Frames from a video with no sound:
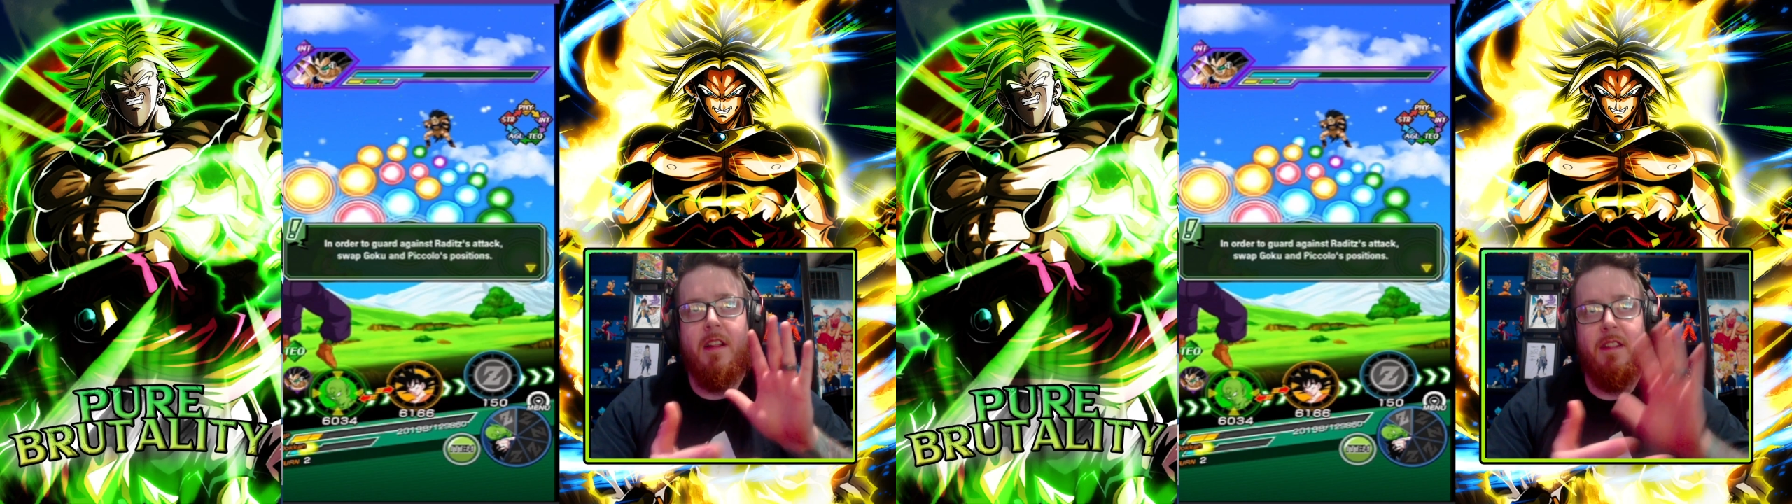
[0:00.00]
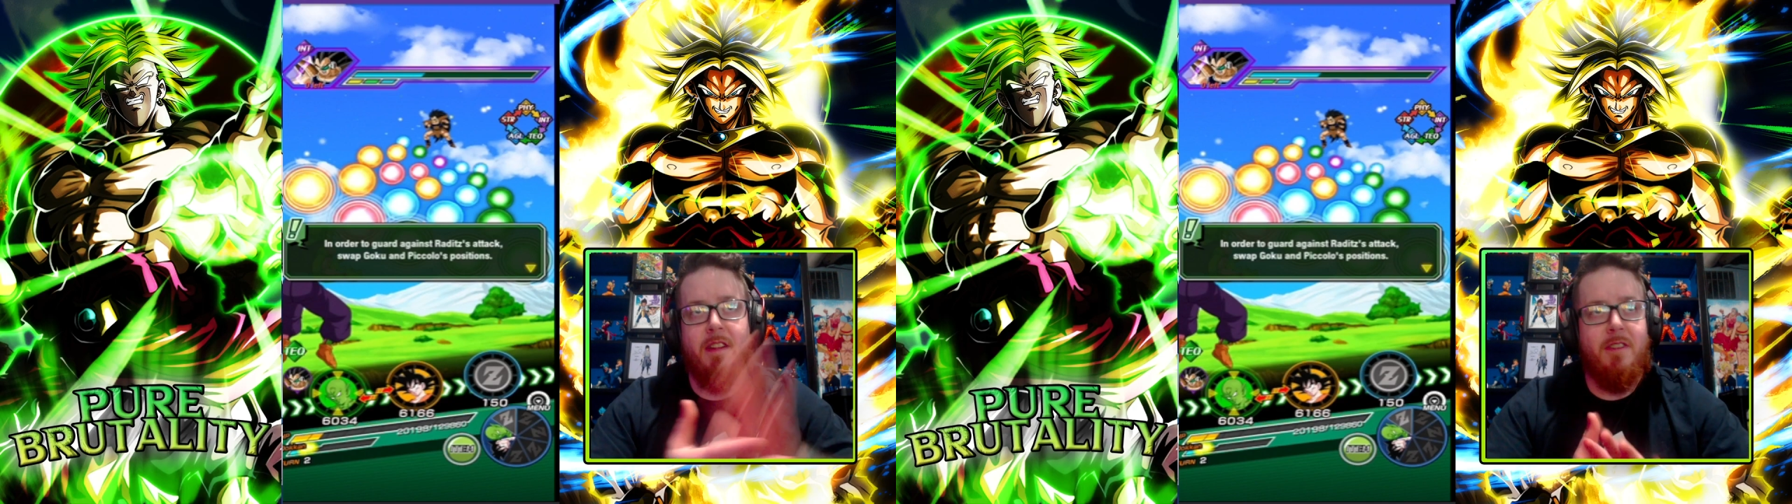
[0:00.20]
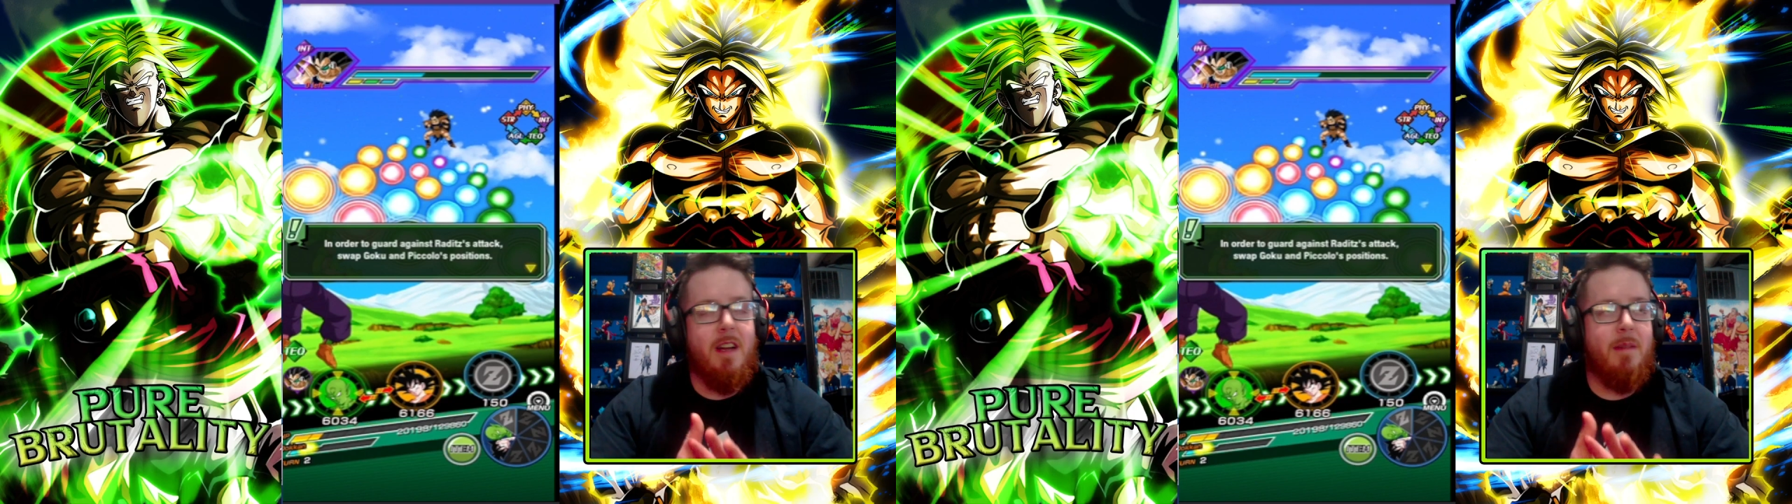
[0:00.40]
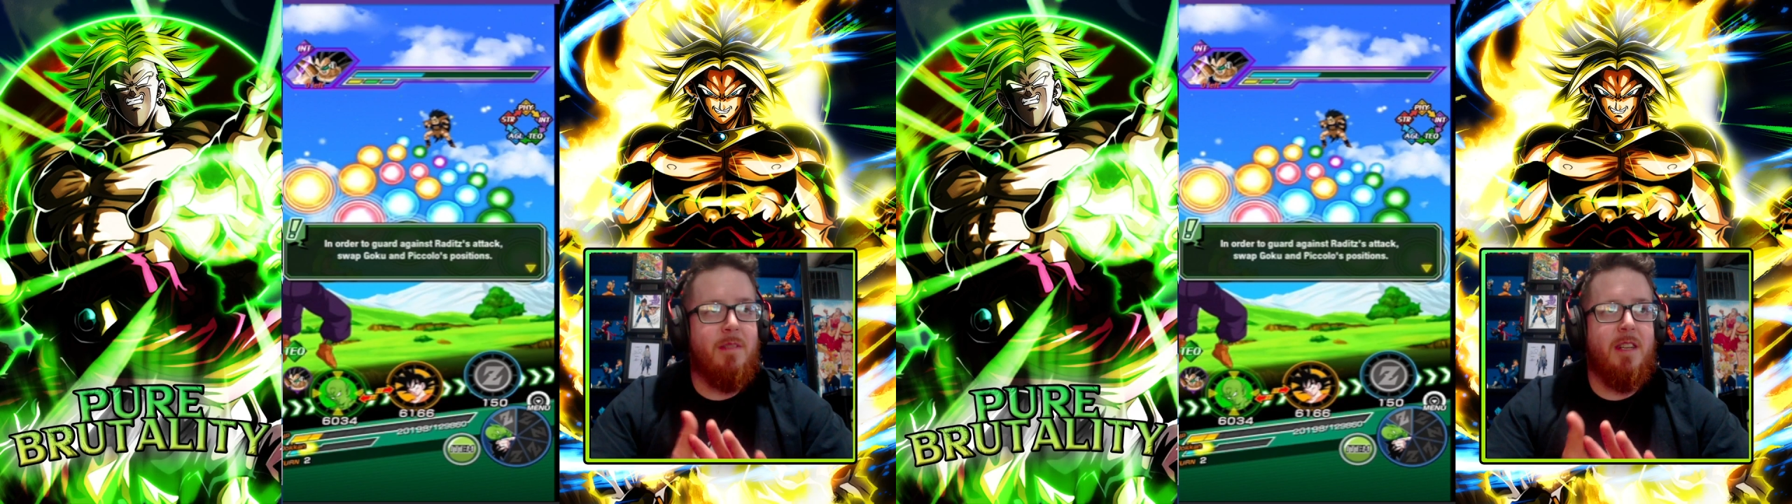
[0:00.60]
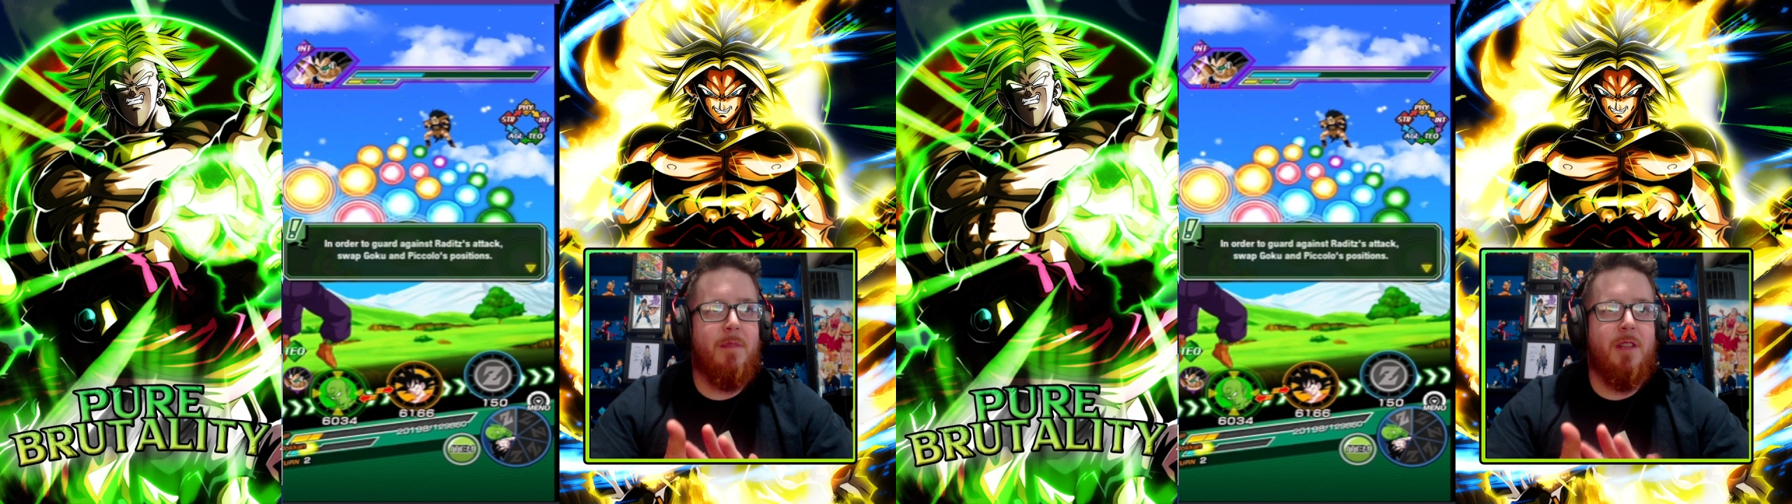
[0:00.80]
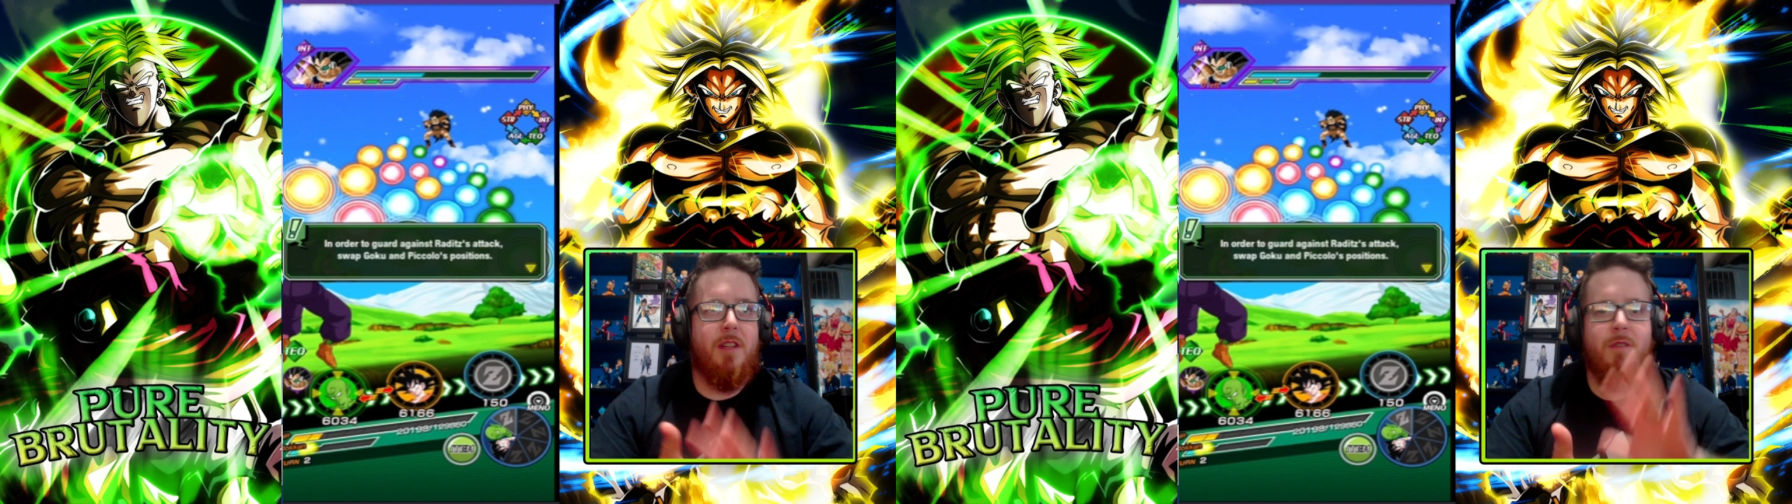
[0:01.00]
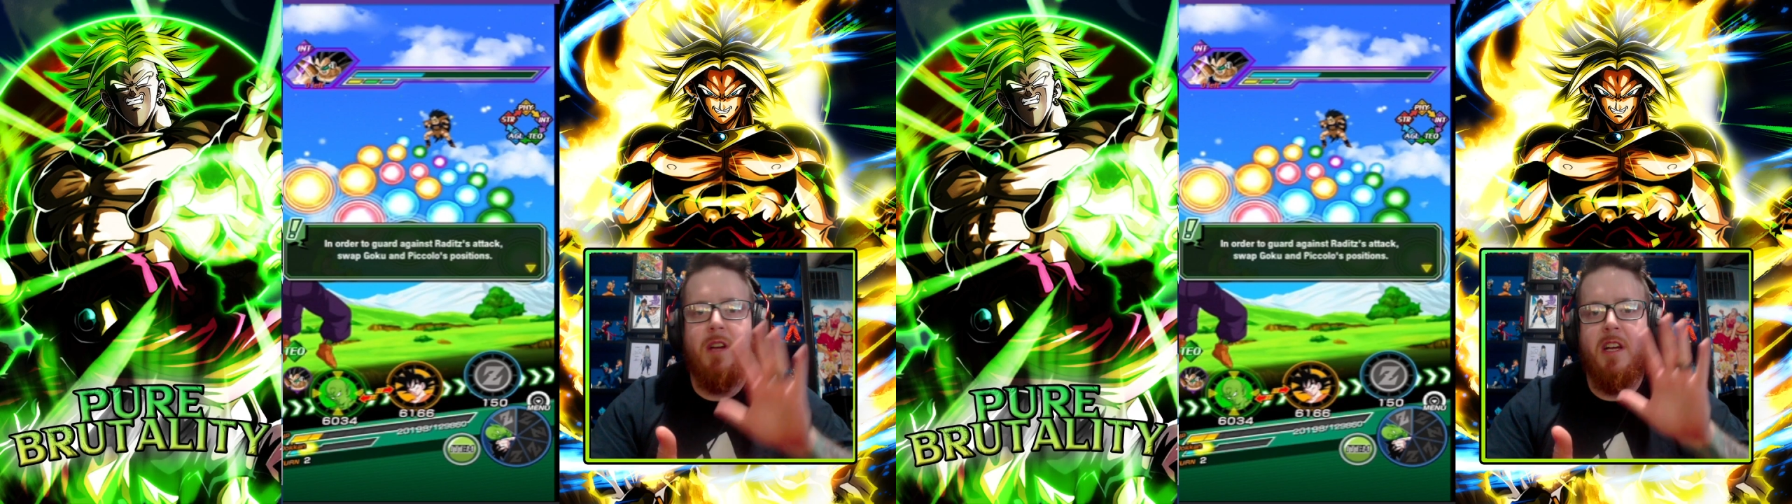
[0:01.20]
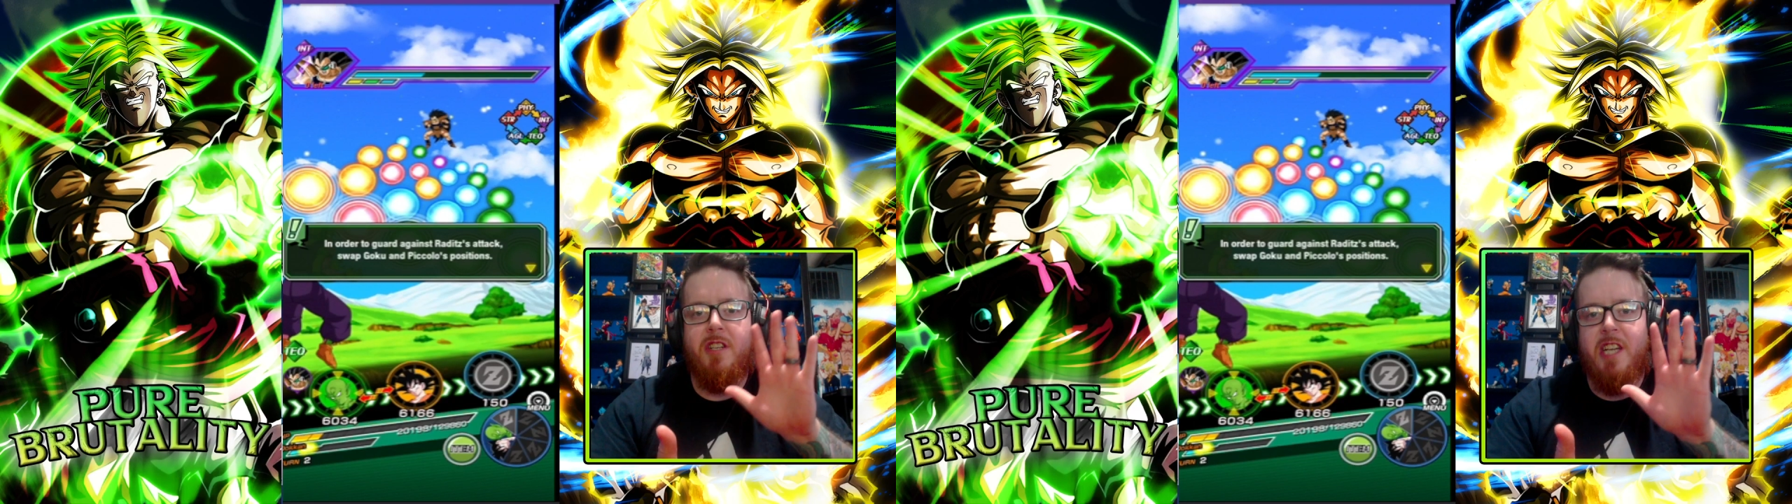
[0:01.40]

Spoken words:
leave your comments down below.